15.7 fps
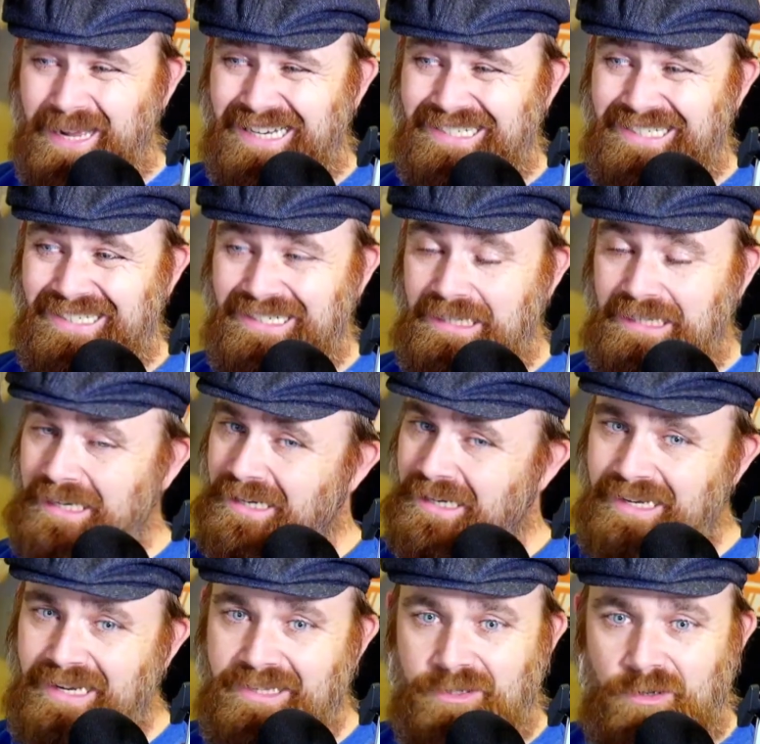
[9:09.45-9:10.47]
but
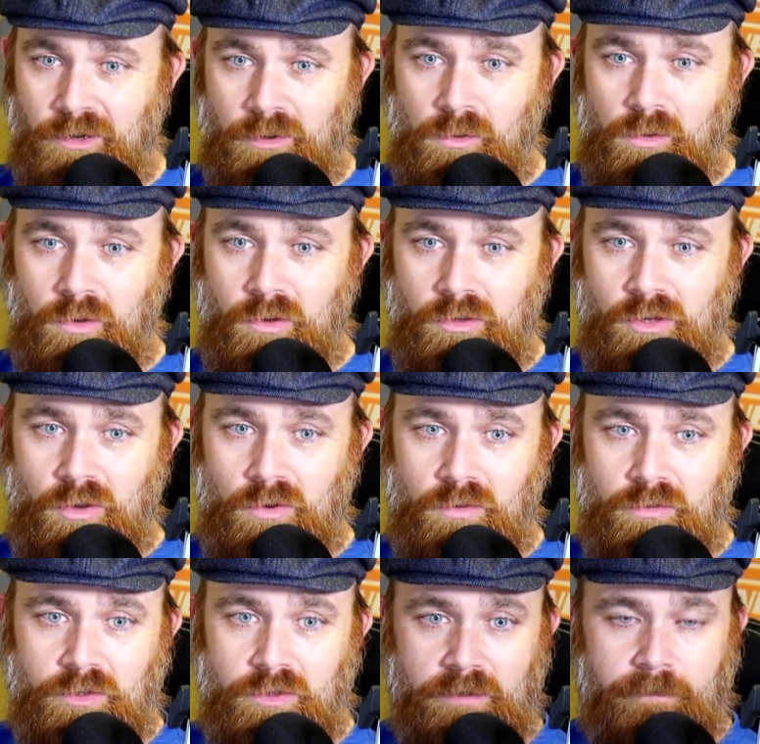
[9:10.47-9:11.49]
it's not all good
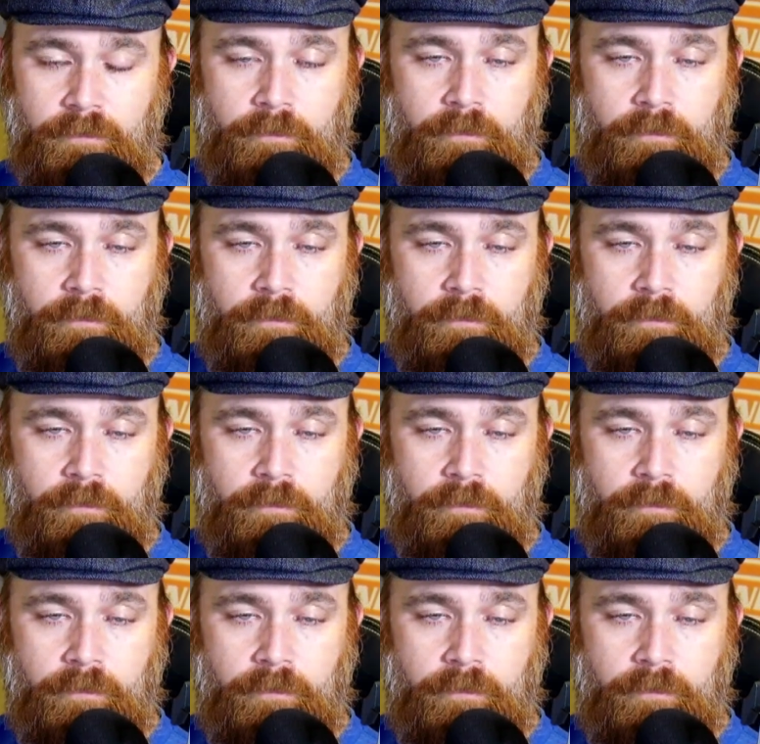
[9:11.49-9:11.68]
news.